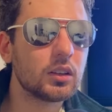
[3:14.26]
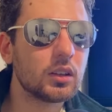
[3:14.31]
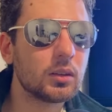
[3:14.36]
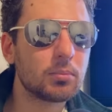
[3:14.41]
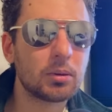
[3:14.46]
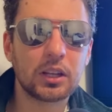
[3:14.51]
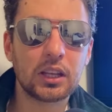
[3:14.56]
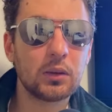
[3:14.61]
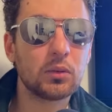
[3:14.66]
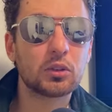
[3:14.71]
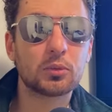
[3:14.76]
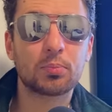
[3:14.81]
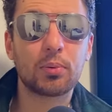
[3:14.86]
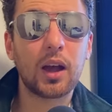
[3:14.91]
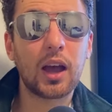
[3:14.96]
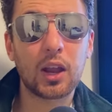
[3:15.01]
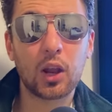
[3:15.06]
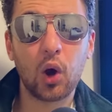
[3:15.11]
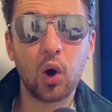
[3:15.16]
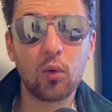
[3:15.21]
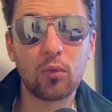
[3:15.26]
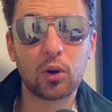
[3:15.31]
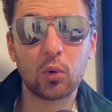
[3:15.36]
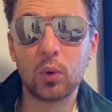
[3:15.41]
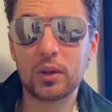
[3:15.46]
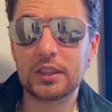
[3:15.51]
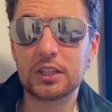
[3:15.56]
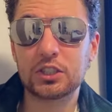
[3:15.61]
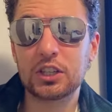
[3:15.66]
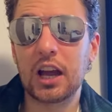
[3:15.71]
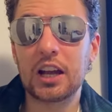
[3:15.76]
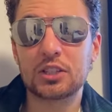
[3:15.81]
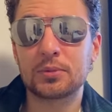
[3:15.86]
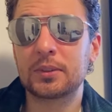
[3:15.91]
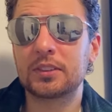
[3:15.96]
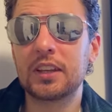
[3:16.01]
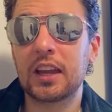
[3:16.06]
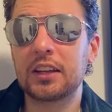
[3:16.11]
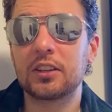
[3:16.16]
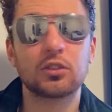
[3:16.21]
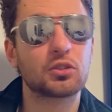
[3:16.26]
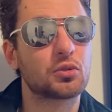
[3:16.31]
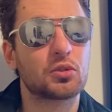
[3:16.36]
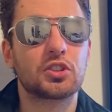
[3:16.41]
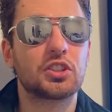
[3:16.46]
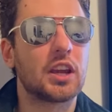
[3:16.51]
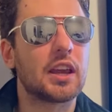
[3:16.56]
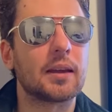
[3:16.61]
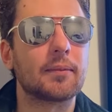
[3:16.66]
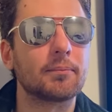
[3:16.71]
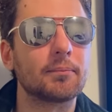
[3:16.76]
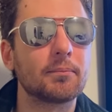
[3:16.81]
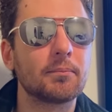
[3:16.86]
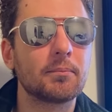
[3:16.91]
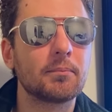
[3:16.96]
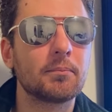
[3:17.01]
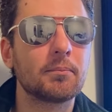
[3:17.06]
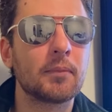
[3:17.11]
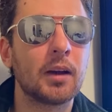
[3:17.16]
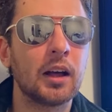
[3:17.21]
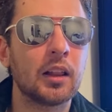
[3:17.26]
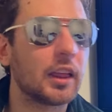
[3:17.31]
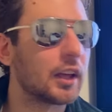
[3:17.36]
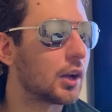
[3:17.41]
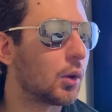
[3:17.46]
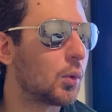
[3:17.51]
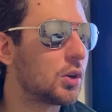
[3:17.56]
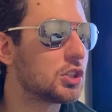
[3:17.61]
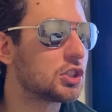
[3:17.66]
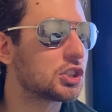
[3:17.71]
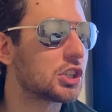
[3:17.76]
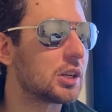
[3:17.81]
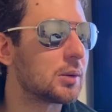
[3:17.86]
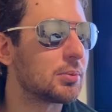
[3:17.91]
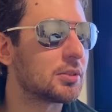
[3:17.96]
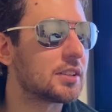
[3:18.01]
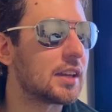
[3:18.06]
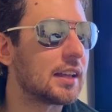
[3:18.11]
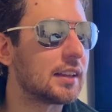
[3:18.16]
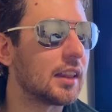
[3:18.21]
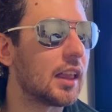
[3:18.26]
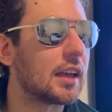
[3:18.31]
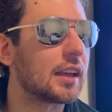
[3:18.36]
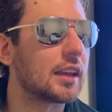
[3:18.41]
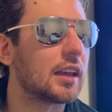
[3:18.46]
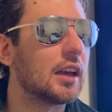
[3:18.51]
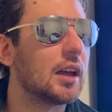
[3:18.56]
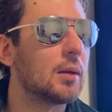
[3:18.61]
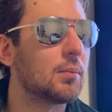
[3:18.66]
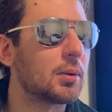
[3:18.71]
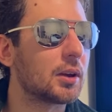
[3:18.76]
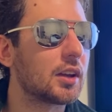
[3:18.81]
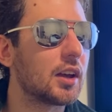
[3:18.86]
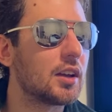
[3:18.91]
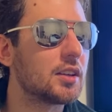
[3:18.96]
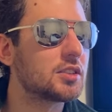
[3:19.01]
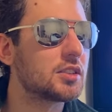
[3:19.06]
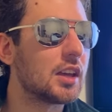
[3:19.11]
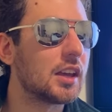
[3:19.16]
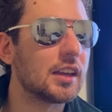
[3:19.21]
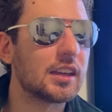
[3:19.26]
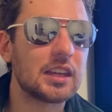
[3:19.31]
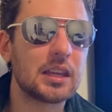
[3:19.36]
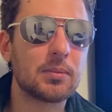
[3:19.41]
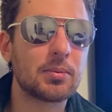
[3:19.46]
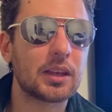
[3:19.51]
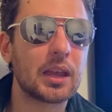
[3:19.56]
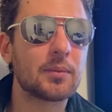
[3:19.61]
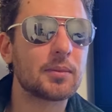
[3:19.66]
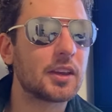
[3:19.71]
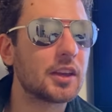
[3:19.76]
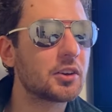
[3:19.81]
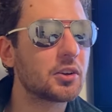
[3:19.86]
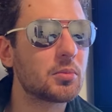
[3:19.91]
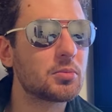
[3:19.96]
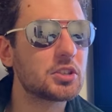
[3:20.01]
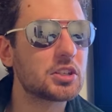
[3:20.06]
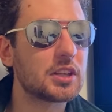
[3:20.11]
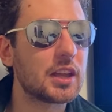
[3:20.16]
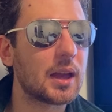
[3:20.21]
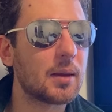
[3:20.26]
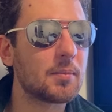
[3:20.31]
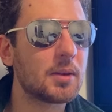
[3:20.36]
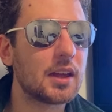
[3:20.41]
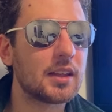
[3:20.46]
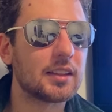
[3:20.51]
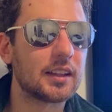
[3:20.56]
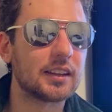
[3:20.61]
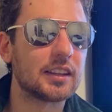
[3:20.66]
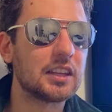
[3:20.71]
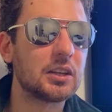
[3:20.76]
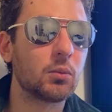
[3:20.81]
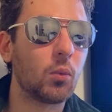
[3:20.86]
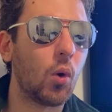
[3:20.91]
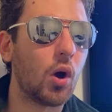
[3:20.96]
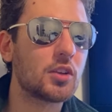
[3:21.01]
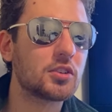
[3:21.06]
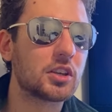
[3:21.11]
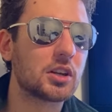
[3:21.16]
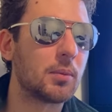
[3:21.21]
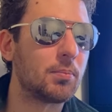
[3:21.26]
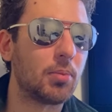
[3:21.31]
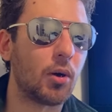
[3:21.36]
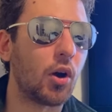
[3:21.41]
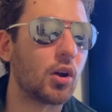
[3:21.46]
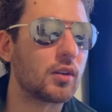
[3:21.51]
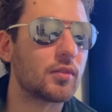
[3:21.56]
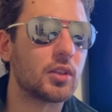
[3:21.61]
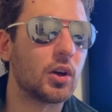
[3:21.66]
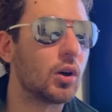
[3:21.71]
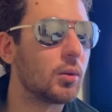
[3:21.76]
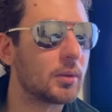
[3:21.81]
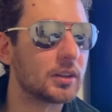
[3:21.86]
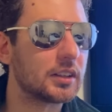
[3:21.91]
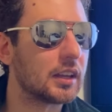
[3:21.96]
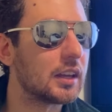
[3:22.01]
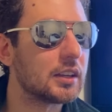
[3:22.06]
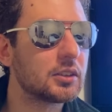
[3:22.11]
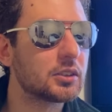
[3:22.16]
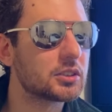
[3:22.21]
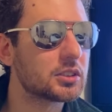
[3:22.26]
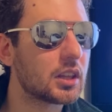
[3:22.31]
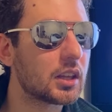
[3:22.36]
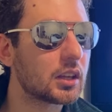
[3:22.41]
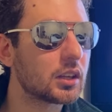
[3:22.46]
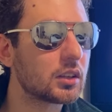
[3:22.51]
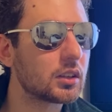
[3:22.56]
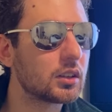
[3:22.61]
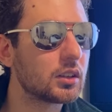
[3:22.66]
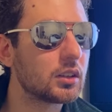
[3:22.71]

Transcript: But he was brought over with the Josh McDaniels regime. Like, are we just going to pretend like because he became the interim GM that he wasn't a part of the whole McDaniels thing?